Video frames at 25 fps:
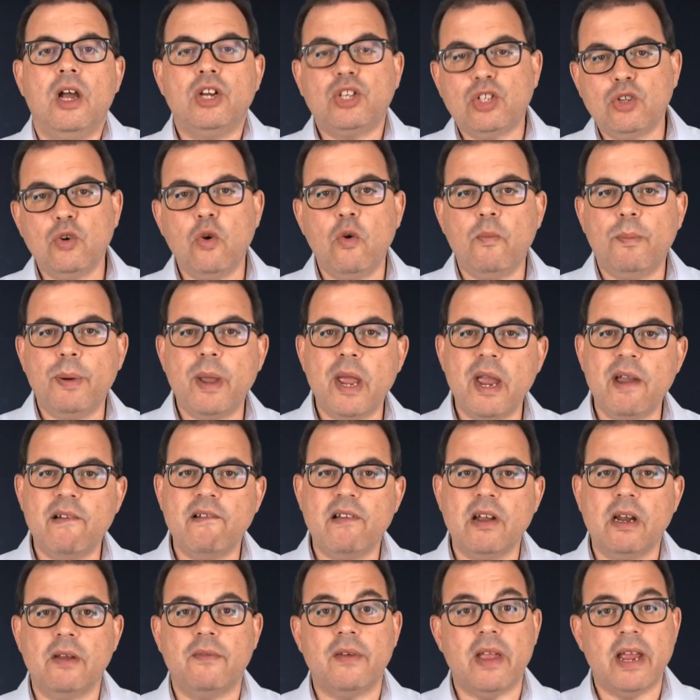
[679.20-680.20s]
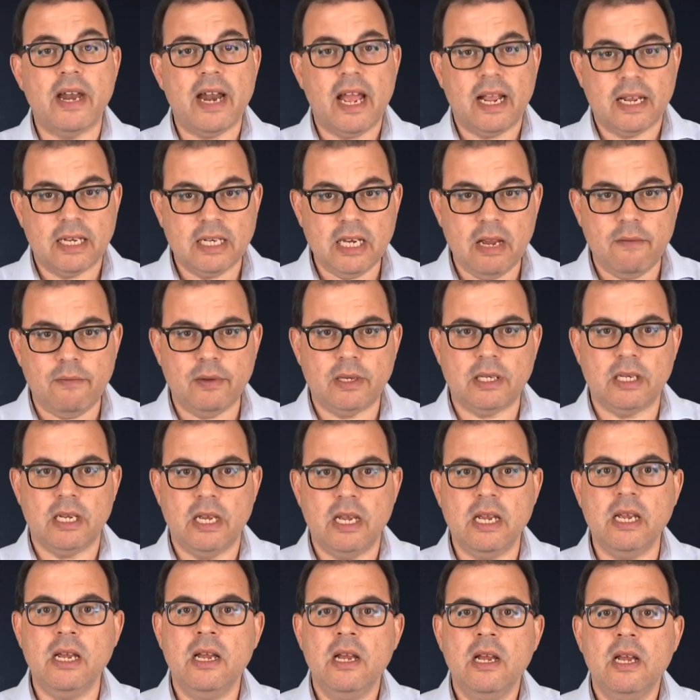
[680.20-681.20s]
a short period of
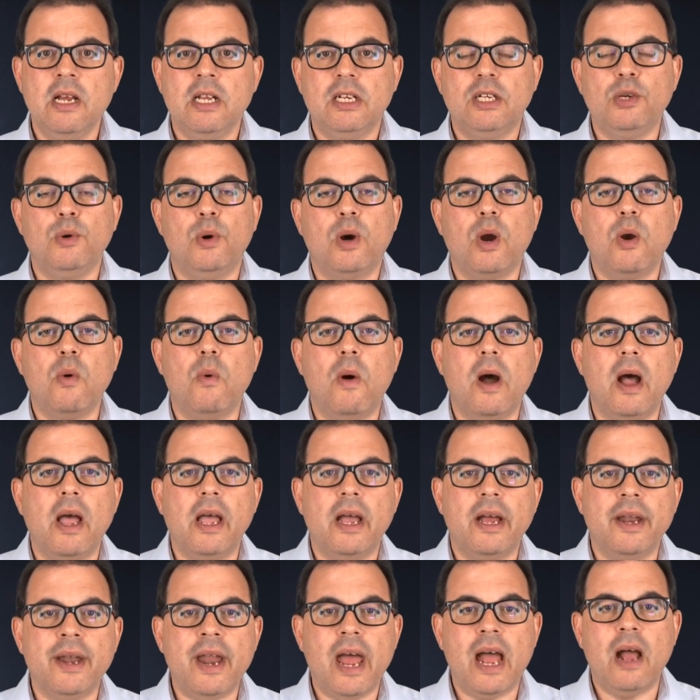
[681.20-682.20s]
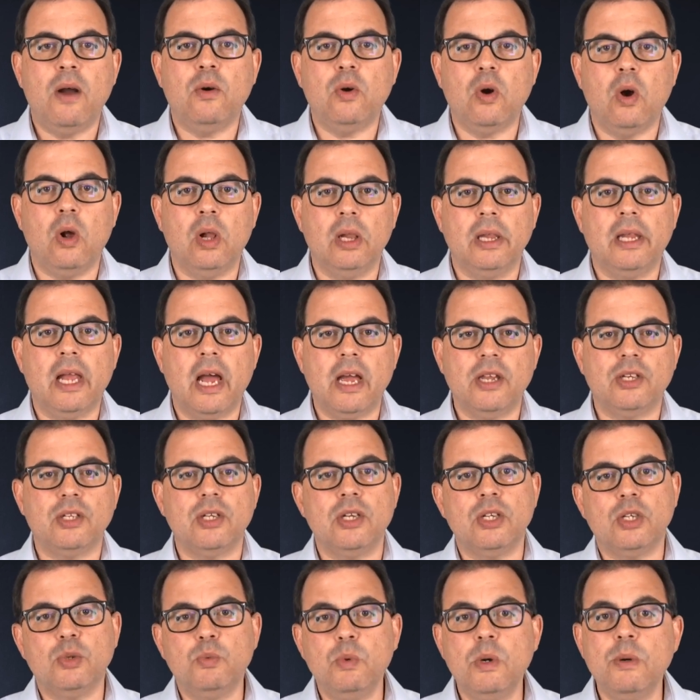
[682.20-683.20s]
inactivity to acquire an alcohol
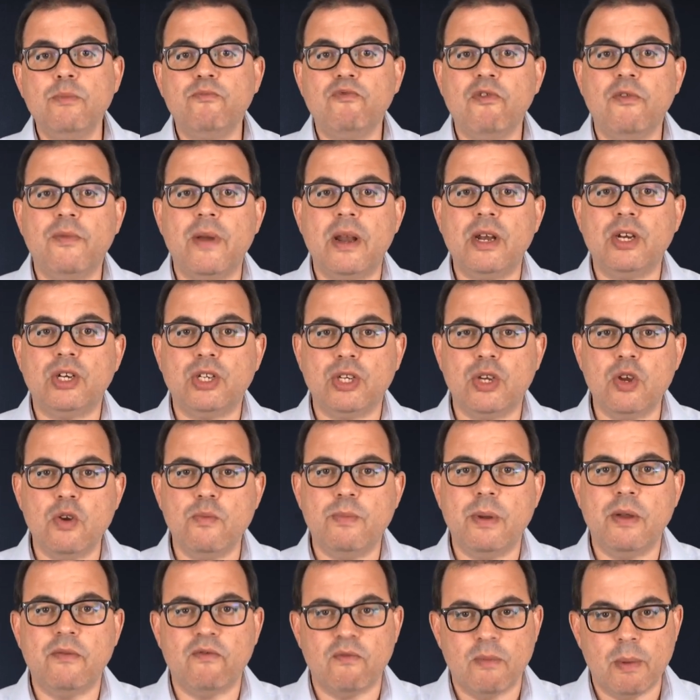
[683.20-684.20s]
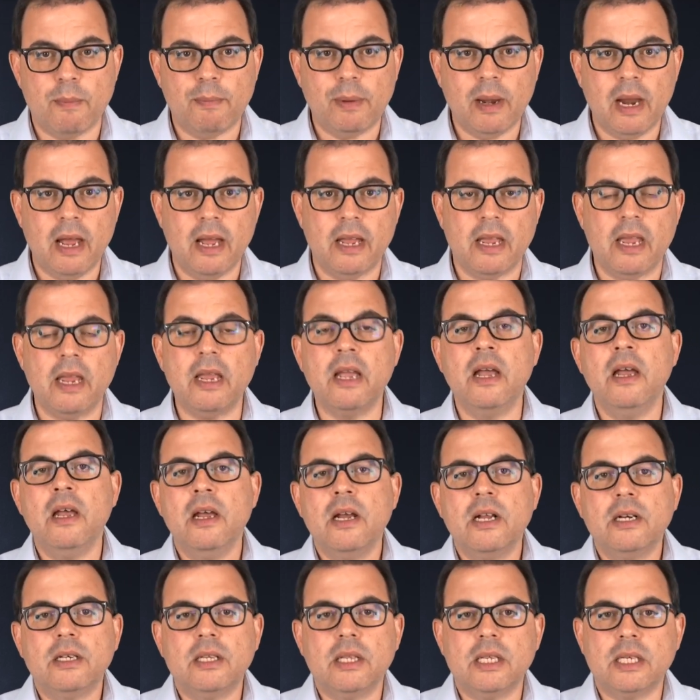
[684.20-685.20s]
license wouldn't prevent TUPE from applying
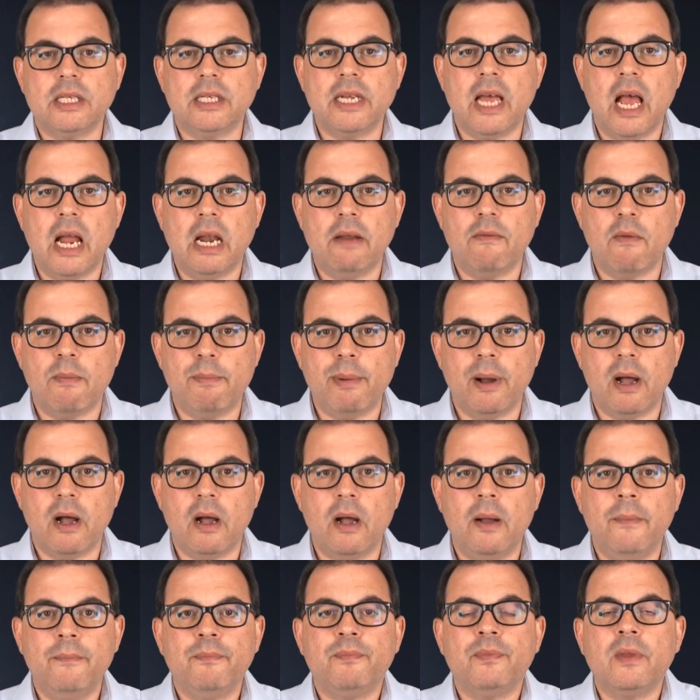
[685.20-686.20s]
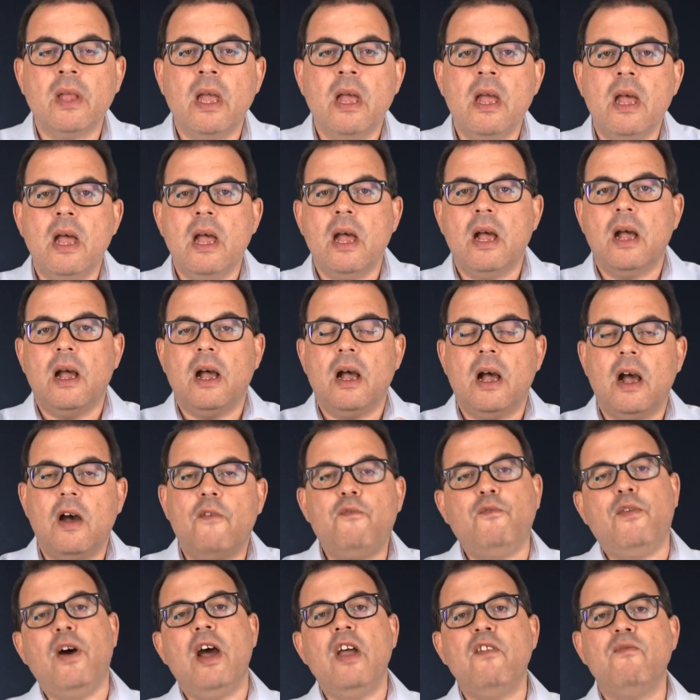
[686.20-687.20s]
to the sale of a bar.
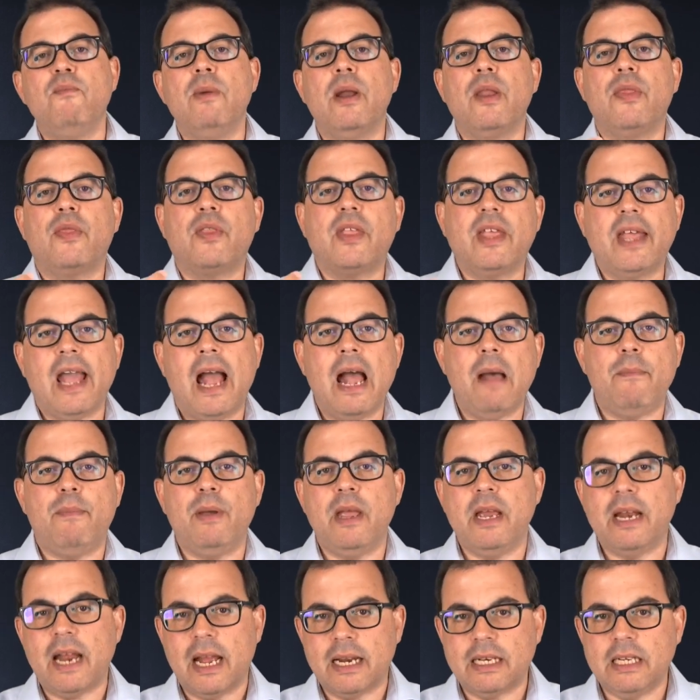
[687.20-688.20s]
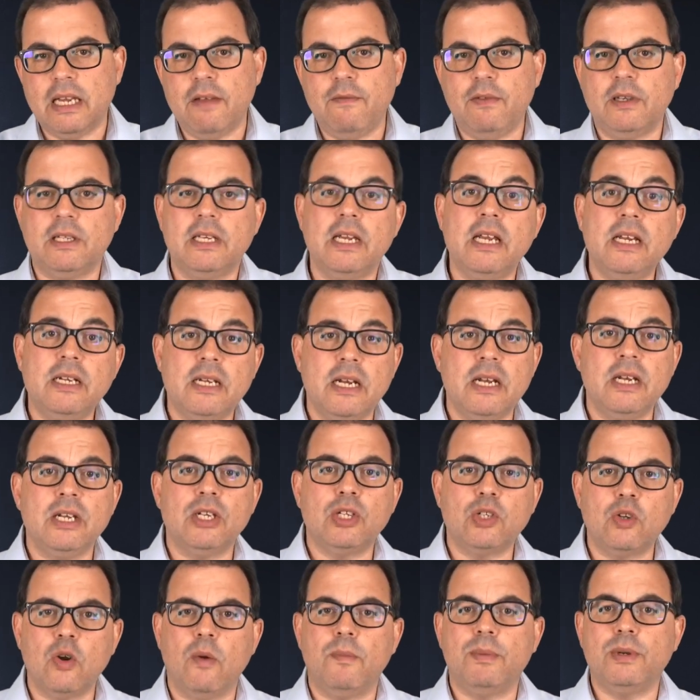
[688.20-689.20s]
A five month gap in activity didn't
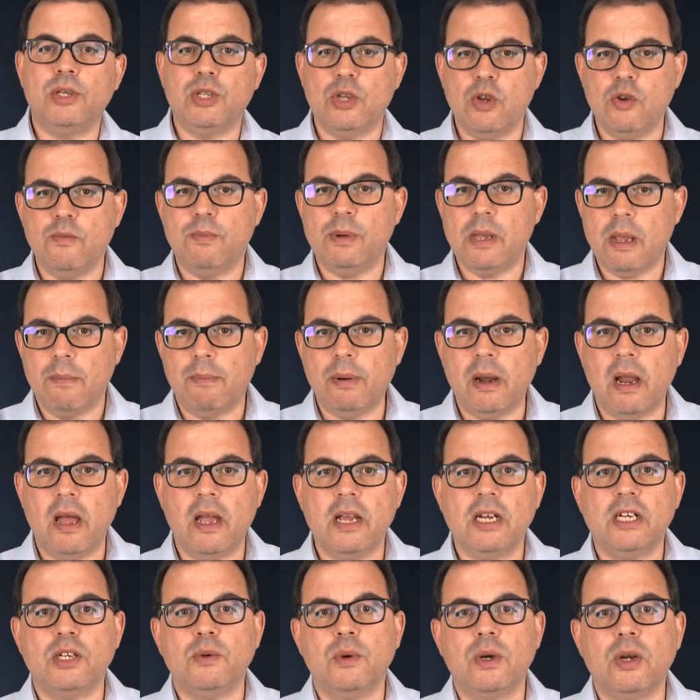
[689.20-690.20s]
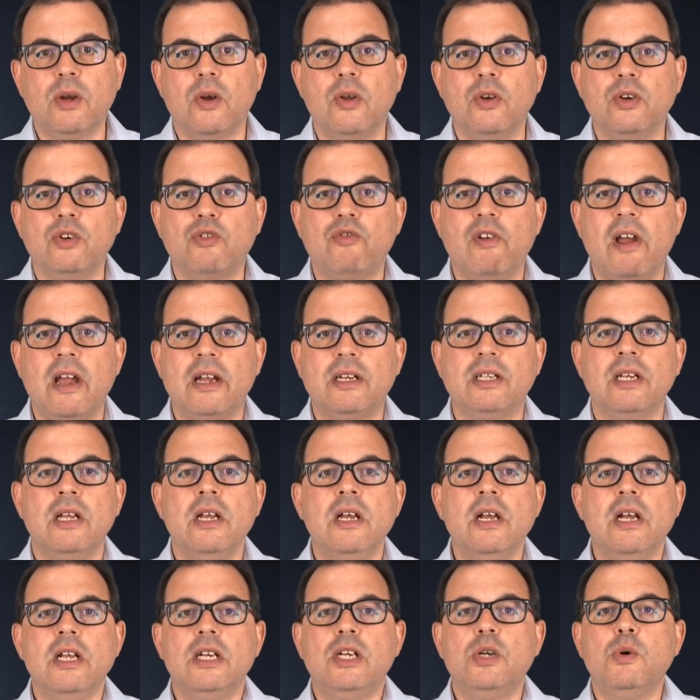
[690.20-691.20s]
stop TUPE applying to a contract
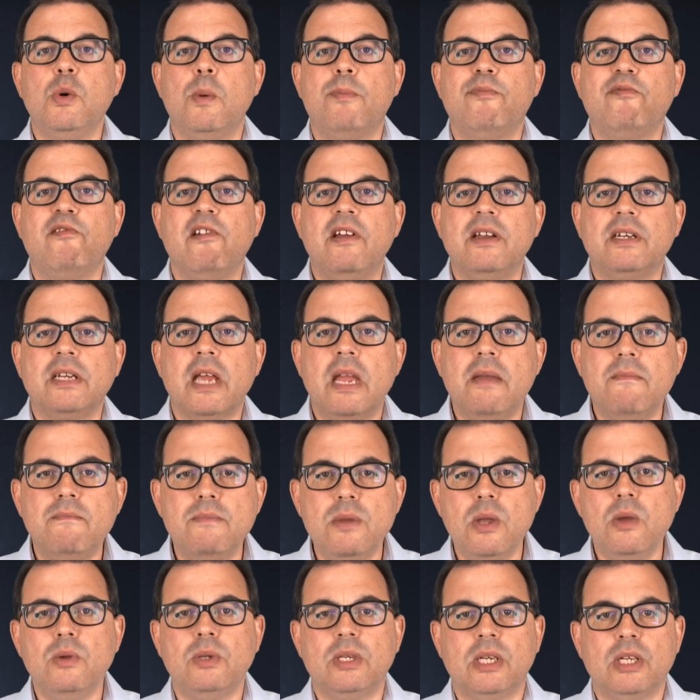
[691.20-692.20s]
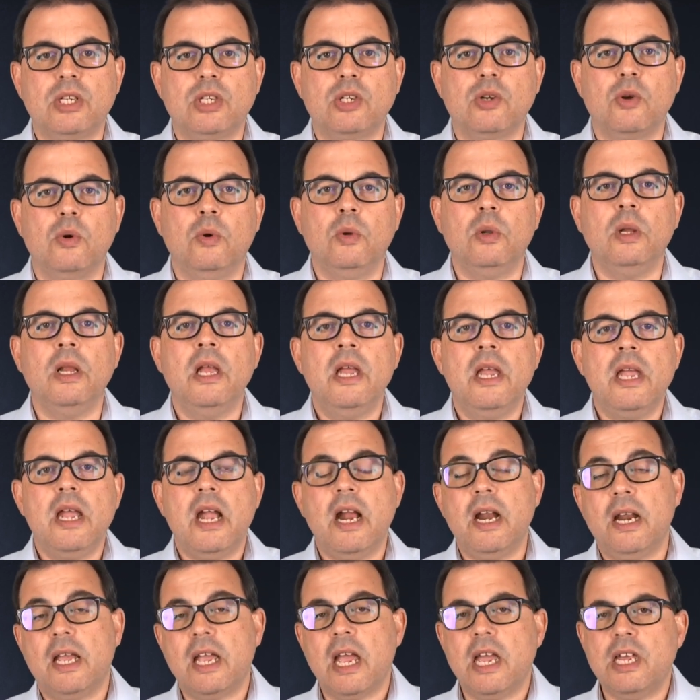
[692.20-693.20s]
to operate a music school
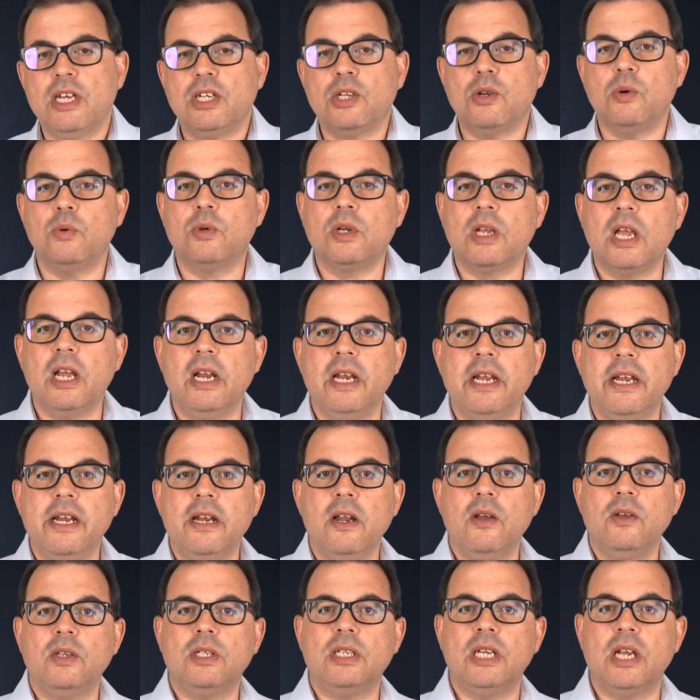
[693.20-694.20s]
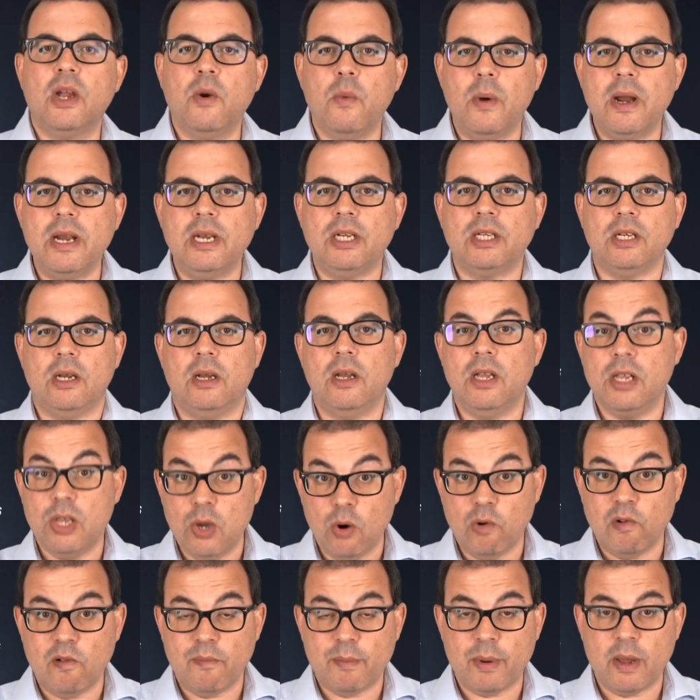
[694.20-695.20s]
in a case called Colino Siguenza, a
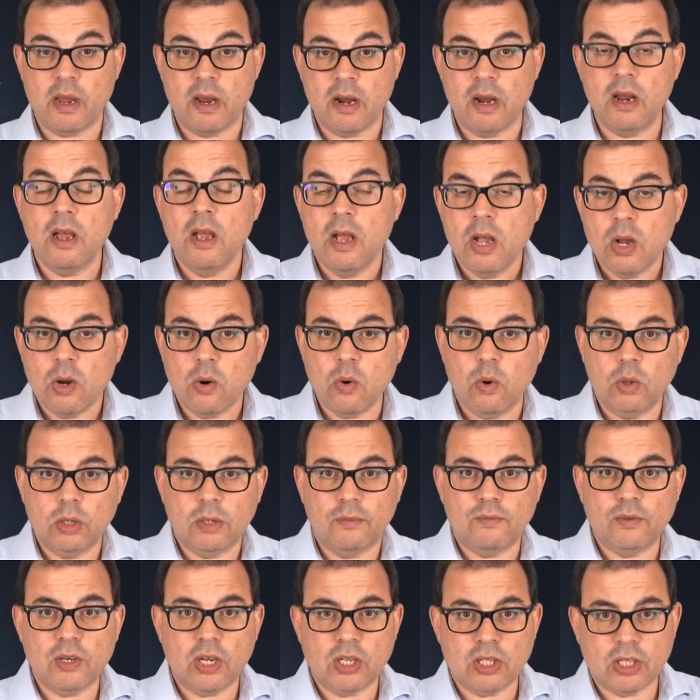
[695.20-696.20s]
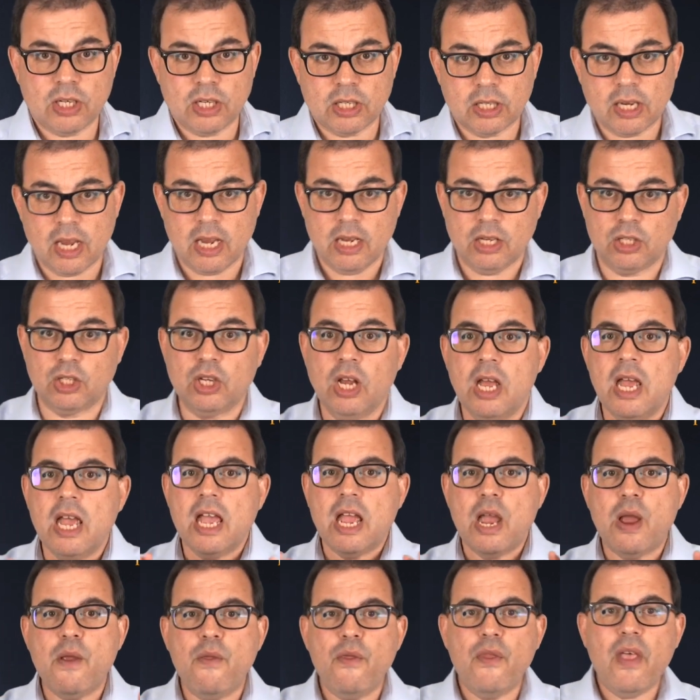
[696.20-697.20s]
European Court of Justice case.
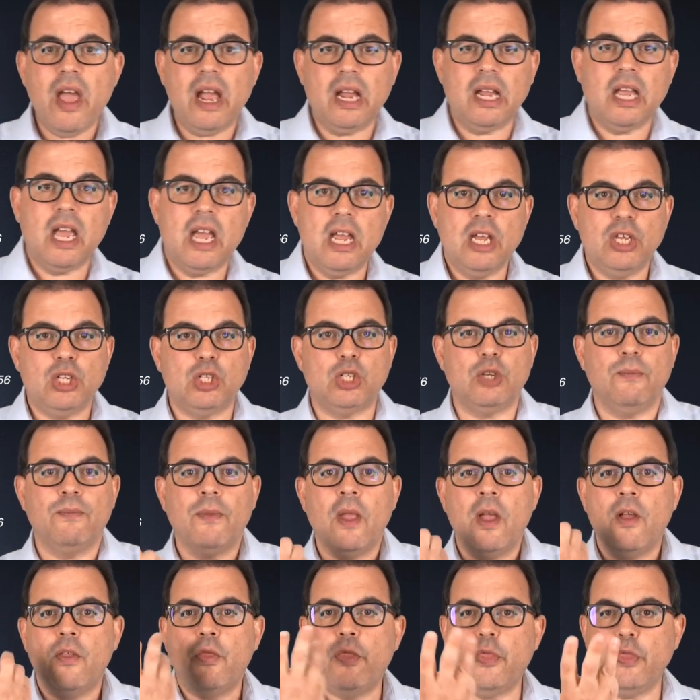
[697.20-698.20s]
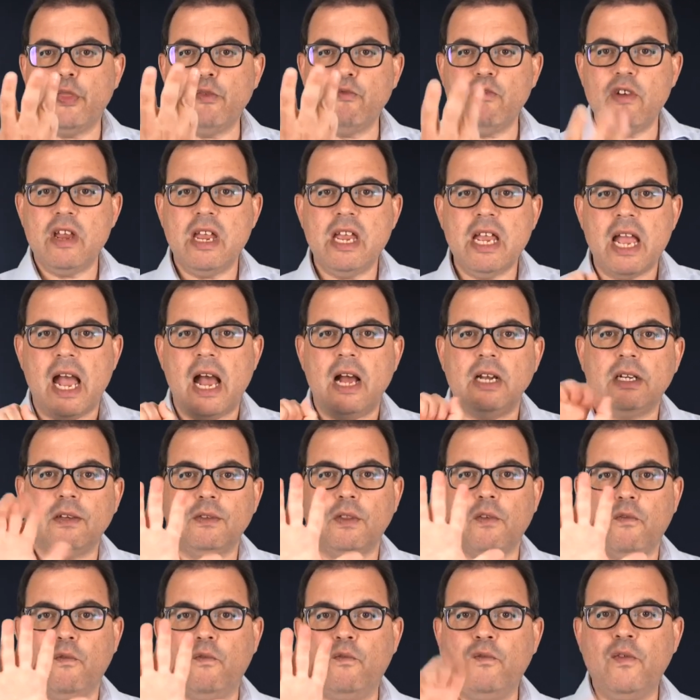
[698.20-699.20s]
In that case, three out
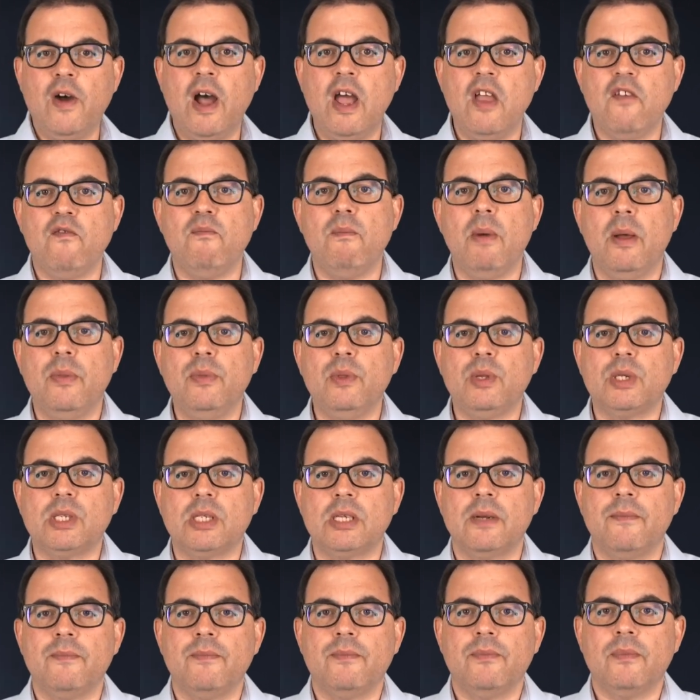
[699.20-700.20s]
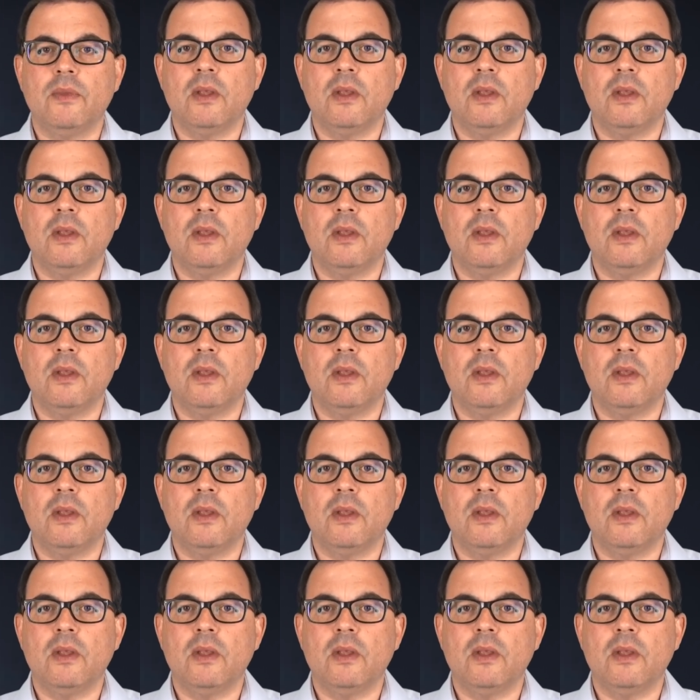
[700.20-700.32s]
of the five months